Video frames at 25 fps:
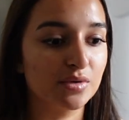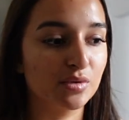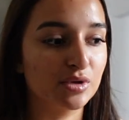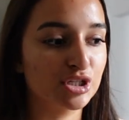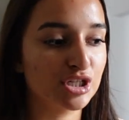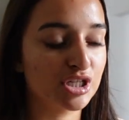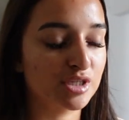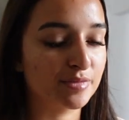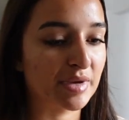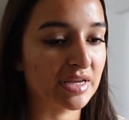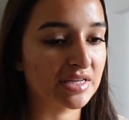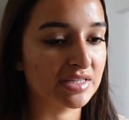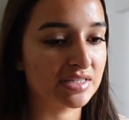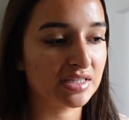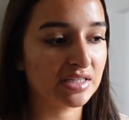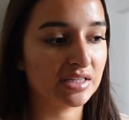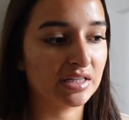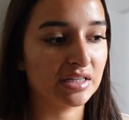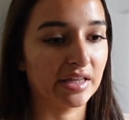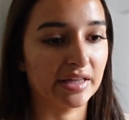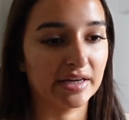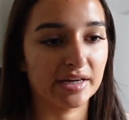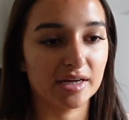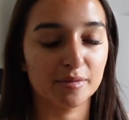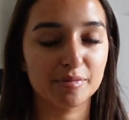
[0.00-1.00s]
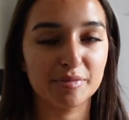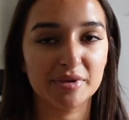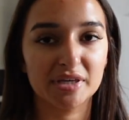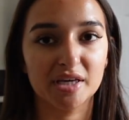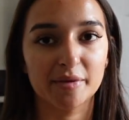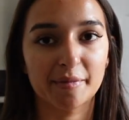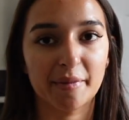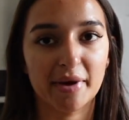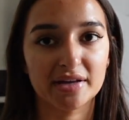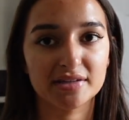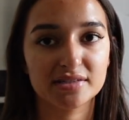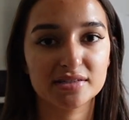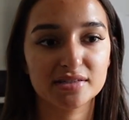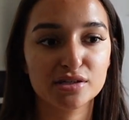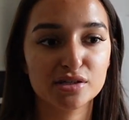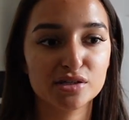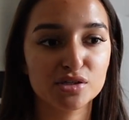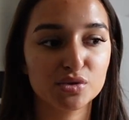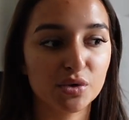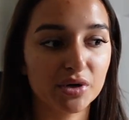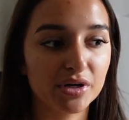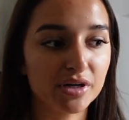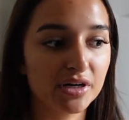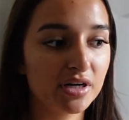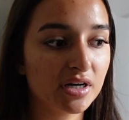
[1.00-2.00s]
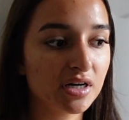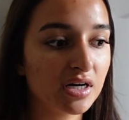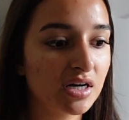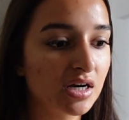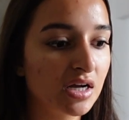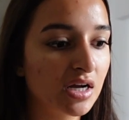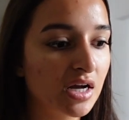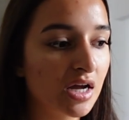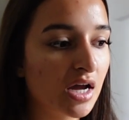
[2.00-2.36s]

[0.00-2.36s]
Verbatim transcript: which is basically like a PMS disorder.